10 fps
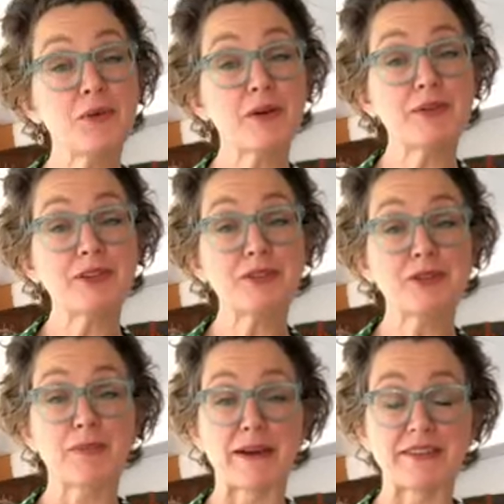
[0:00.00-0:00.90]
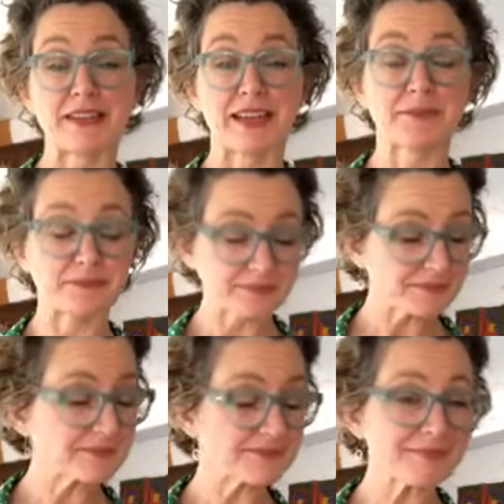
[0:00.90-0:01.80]
I was going to talk about today,
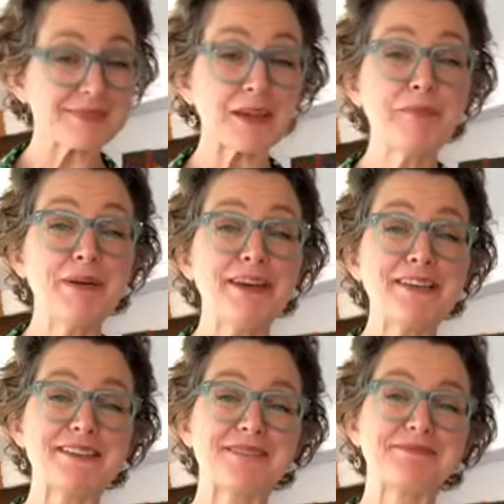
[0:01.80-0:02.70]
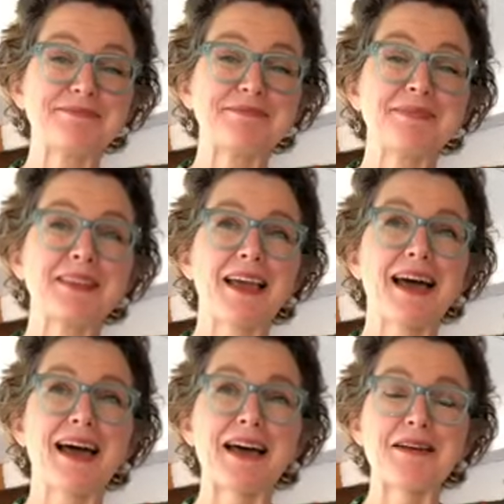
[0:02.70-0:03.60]
but
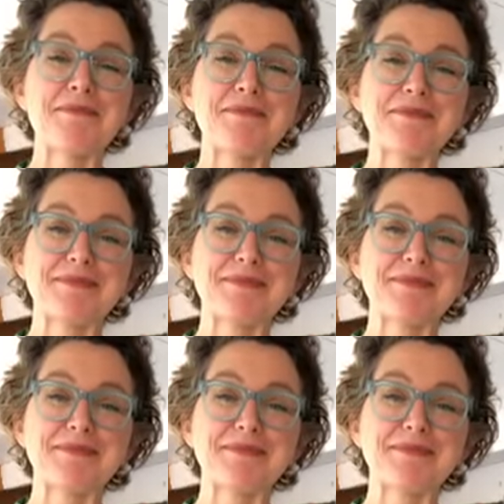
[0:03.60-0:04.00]
I